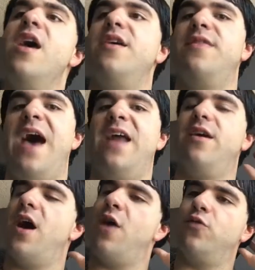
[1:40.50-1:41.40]

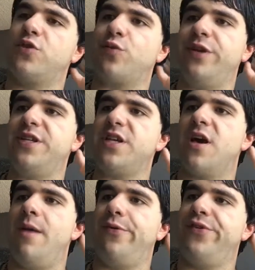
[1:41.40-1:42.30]
that was released a
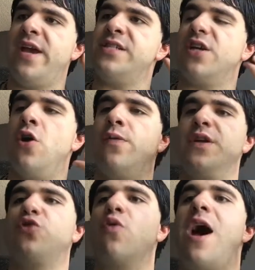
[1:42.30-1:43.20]
couple days ago,
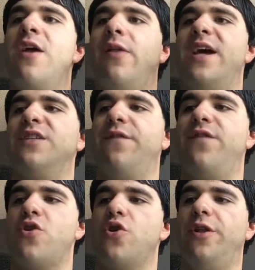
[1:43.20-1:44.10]
the trial has
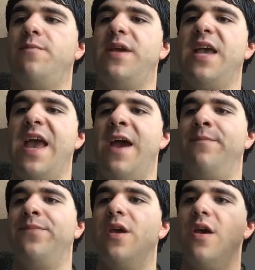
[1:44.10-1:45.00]
officially
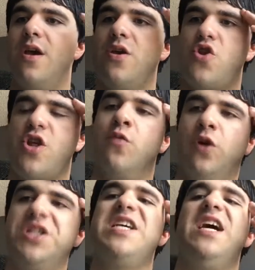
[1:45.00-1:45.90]
began. She
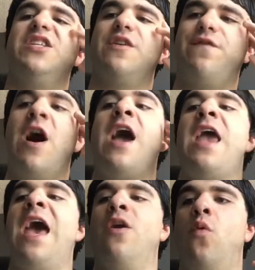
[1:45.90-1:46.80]
will testify
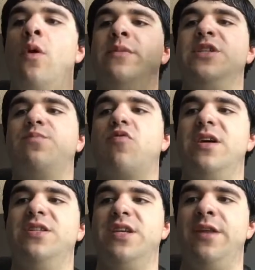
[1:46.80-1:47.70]
at a woman's
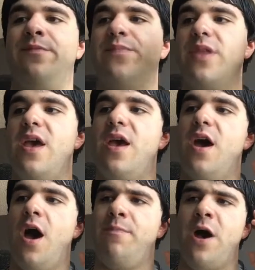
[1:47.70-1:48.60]
prison
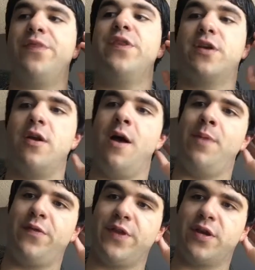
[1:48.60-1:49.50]
about
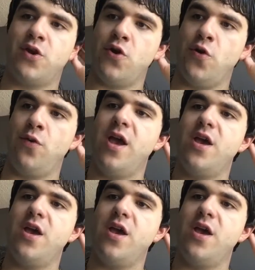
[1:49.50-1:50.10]
the coup,